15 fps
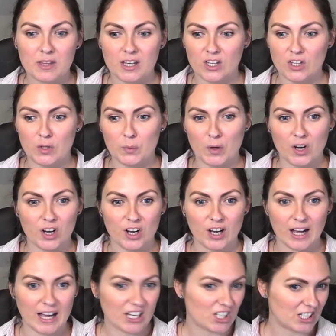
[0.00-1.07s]
that you are
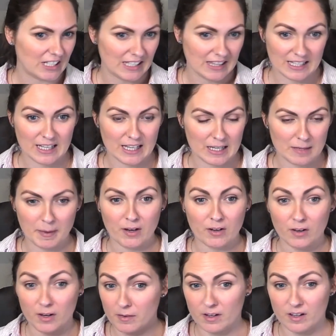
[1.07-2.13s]
actually thinking
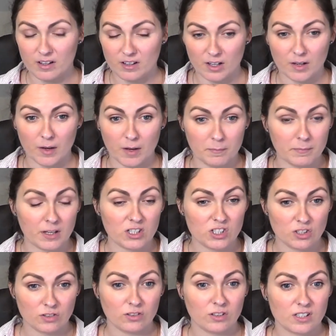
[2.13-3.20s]
about a much
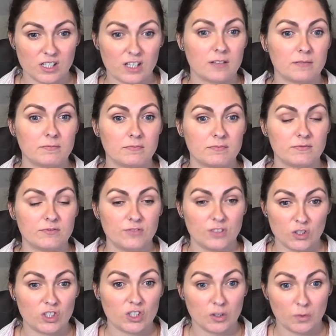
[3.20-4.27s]
longer term
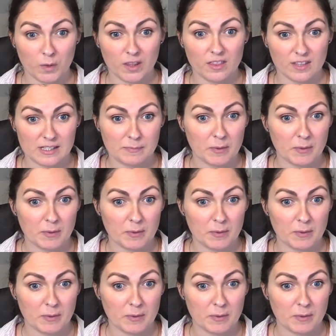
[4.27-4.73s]
future with this